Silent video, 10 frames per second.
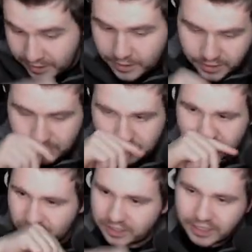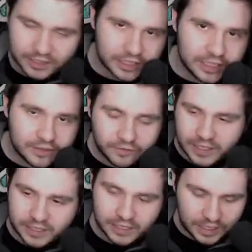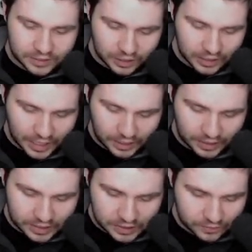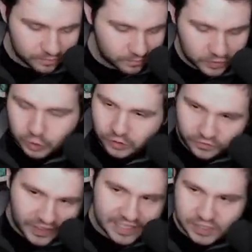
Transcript: Because we just want to get the fight done as fast as